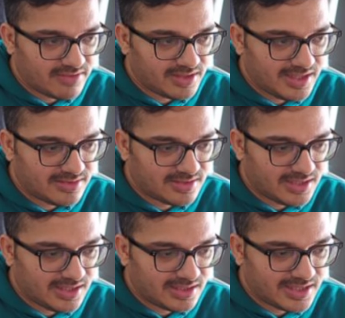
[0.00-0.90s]

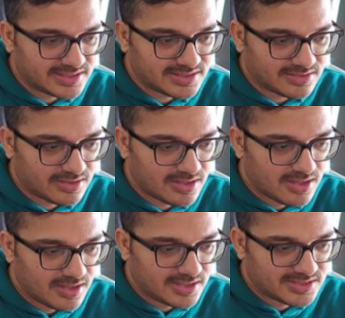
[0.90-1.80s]
e3, kings,
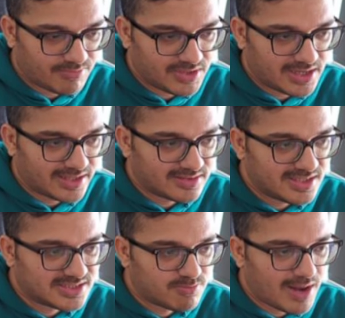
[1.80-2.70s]
something like
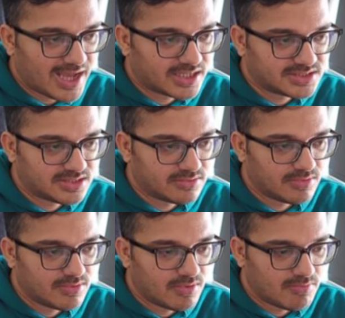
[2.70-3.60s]
this, black
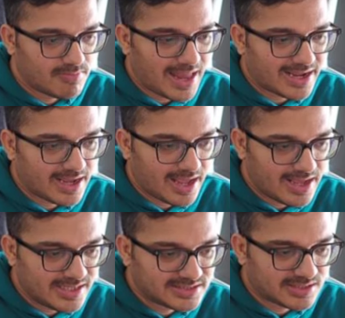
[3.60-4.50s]

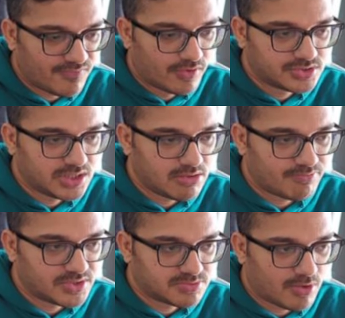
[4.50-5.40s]
is supposed to give up
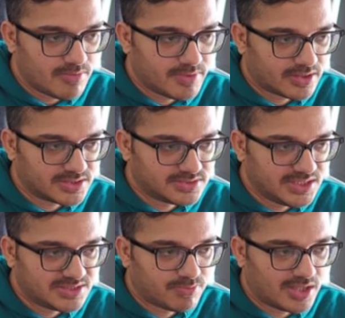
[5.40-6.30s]
this pawn because
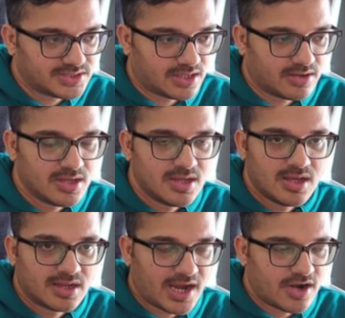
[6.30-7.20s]
these pawns are
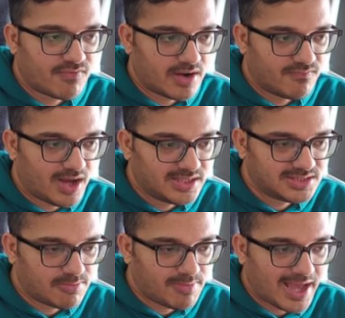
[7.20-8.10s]
kind of advanced
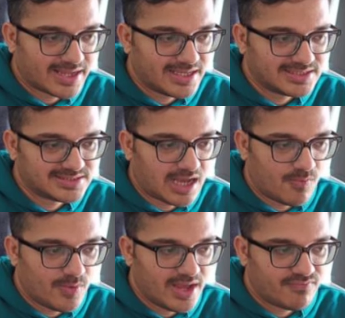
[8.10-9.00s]
and the black king is
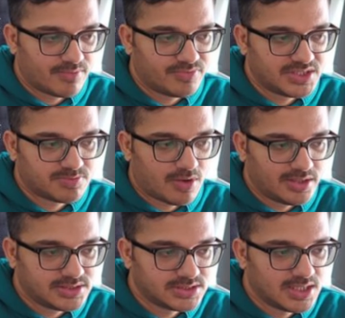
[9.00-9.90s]
away from these
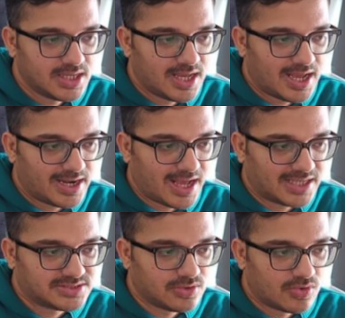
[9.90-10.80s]
pawns and
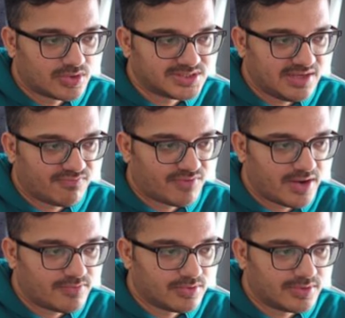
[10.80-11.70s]
has to go to
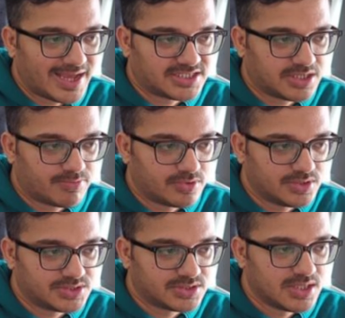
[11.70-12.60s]
c5 to catch up to
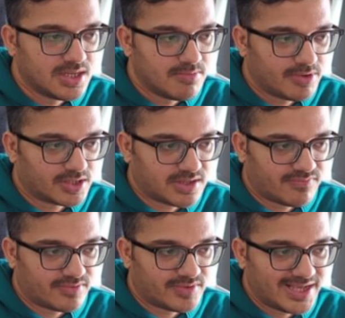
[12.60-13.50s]
this, because
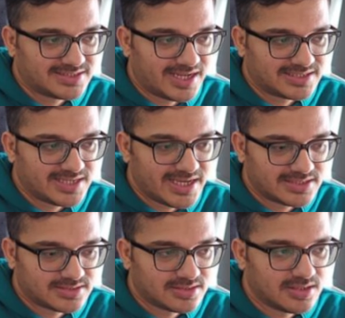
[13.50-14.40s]
after
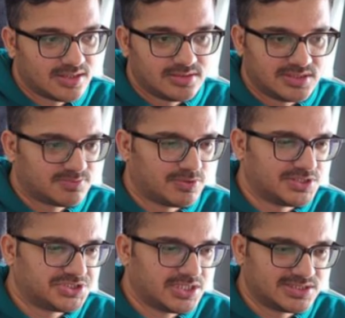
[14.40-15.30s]
takes, this
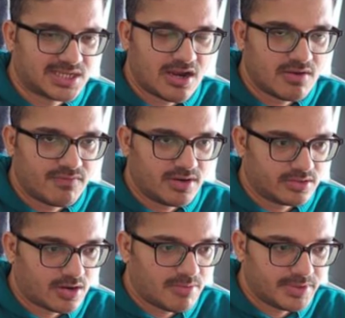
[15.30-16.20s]
position is kind of a
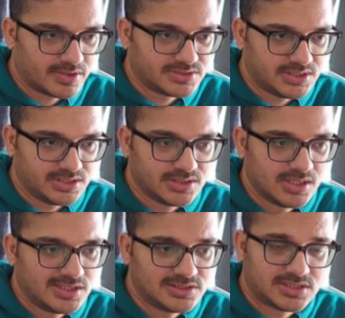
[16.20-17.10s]
draw because the
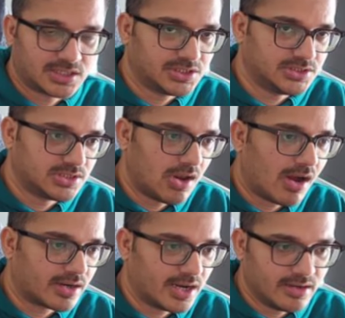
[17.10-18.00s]
structure is
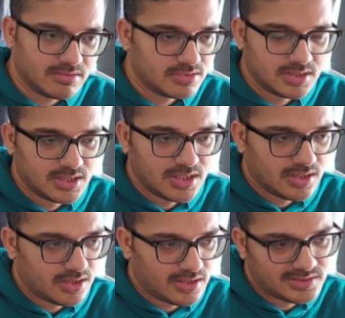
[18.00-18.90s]
locked, and
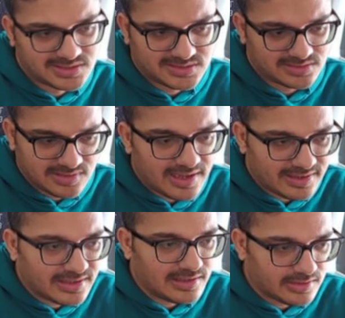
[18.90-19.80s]
this is a
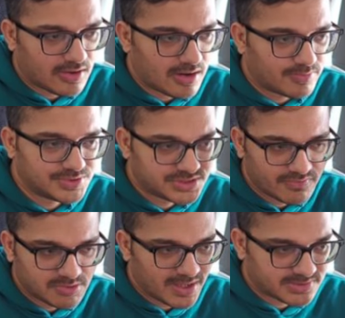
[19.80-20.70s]
theoretically drawn position
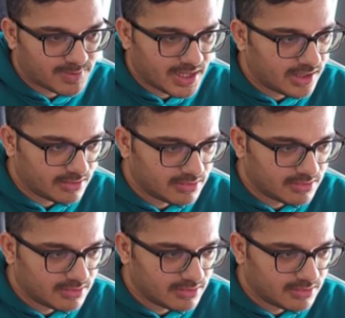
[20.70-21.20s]
with best play.